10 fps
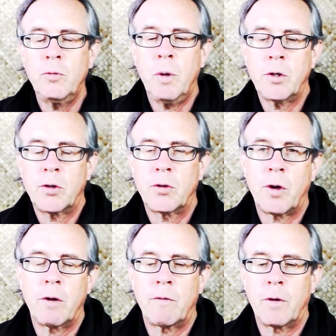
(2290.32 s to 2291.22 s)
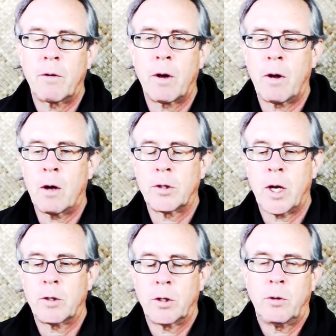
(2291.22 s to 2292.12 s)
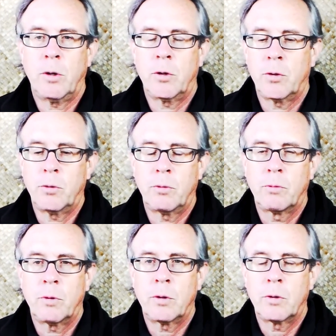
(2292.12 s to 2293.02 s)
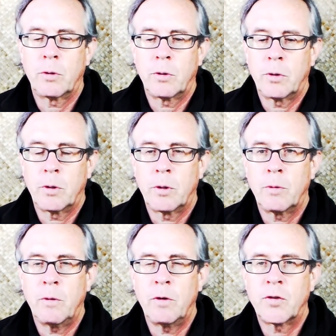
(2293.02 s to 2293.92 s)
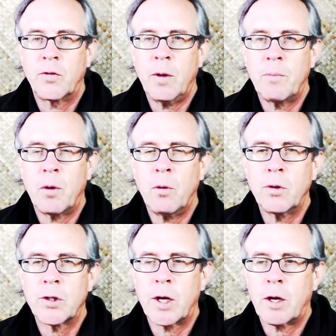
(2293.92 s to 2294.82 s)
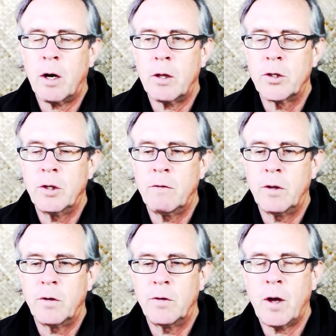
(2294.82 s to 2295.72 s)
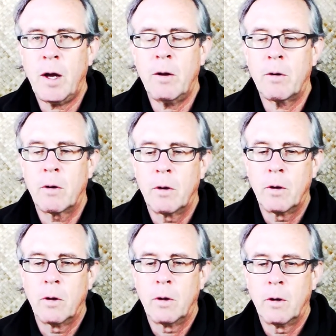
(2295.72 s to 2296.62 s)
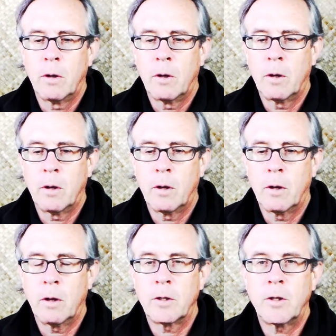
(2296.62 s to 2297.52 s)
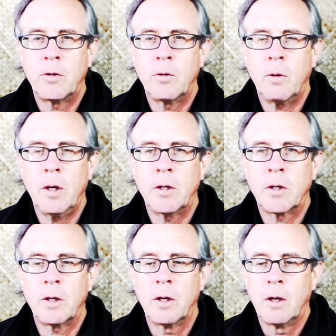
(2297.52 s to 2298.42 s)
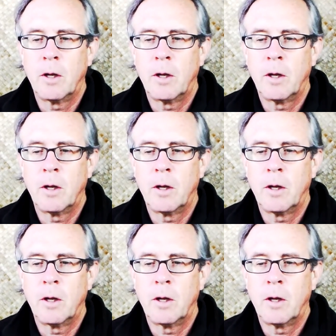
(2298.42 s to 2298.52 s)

too much to try to figure out how, how's it going to work. You just flip the whole psychology of the entire uh, situation.